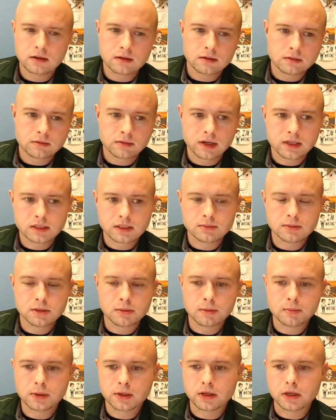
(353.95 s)
Reddit seems to
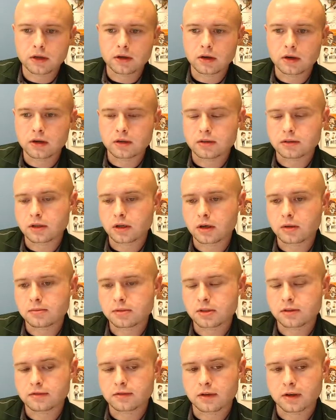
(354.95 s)
be pretty good in terms
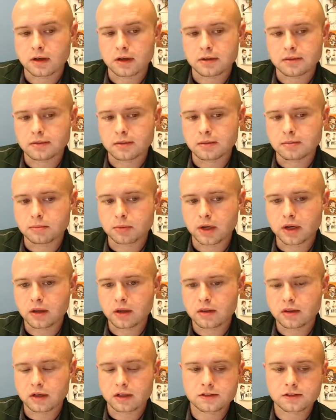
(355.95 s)
of bringing
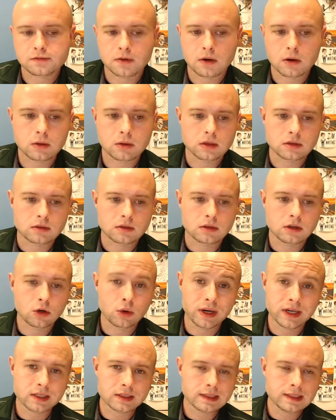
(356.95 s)
things forward
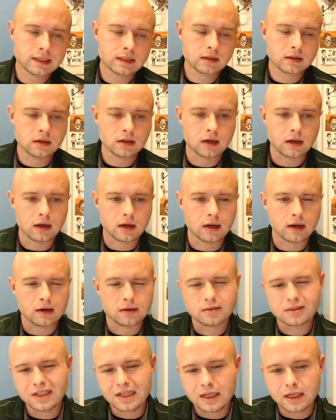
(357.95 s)
quickly.
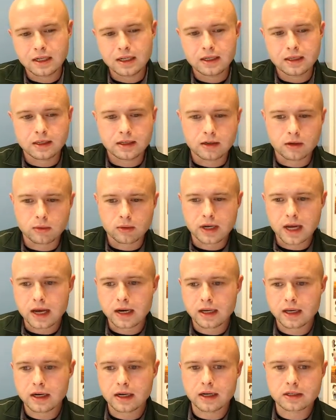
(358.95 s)
We're kind
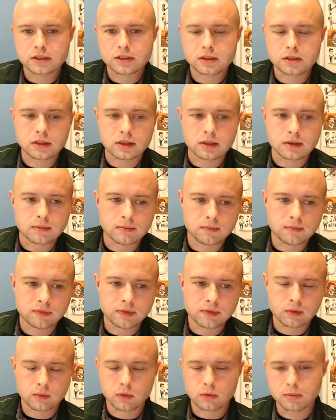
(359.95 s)
of getting into
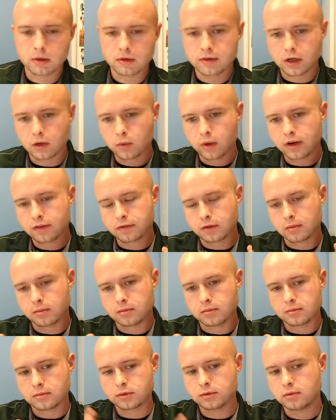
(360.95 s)
we're moving away from
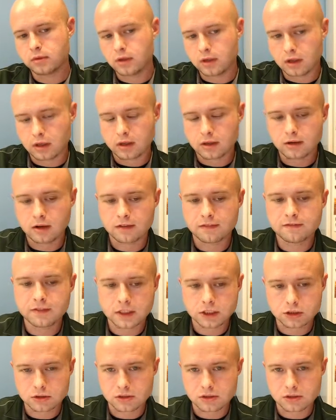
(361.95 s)
official